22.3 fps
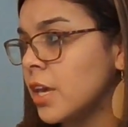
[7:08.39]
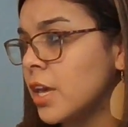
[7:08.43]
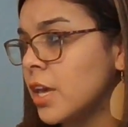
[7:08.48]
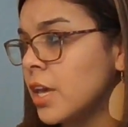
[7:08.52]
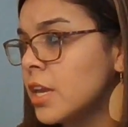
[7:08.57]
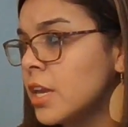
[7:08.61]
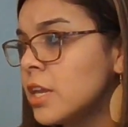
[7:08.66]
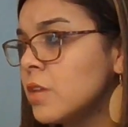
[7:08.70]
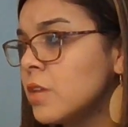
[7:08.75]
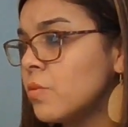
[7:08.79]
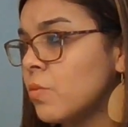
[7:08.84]

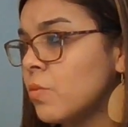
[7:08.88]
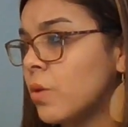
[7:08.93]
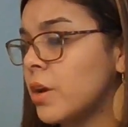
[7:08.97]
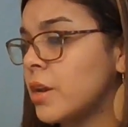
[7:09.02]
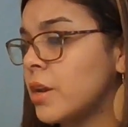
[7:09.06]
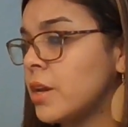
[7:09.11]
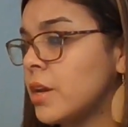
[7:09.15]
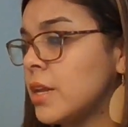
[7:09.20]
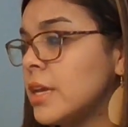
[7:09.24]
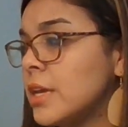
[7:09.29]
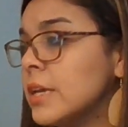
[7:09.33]

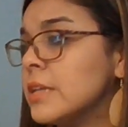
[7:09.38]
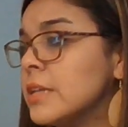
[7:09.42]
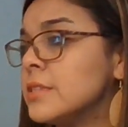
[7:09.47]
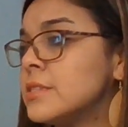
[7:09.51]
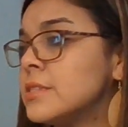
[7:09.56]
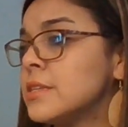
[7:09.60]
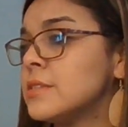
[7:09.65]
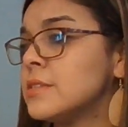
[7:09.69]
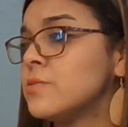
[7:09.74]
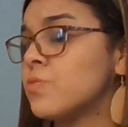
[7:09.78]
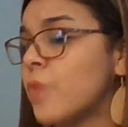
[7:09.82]
anyone
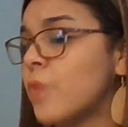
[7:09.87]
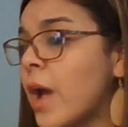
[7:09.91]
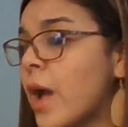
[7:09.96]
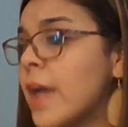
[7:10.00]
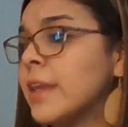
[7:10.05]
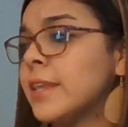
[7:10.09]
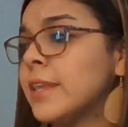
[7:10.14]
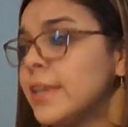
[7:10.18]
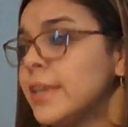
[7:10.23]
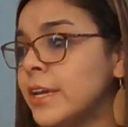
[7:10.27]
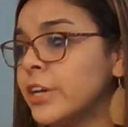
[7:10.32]
needs is
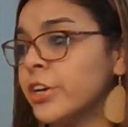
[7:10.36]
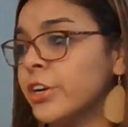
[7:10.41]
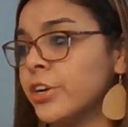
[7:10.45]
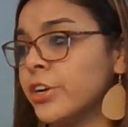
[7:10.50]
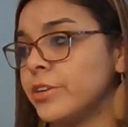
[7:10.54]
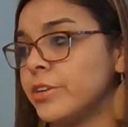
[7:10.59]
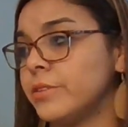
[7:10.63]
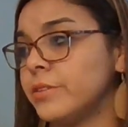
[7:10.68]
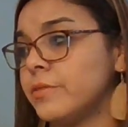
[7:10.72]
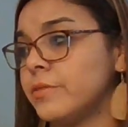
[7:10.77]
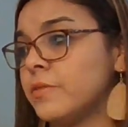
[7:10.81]
right here?"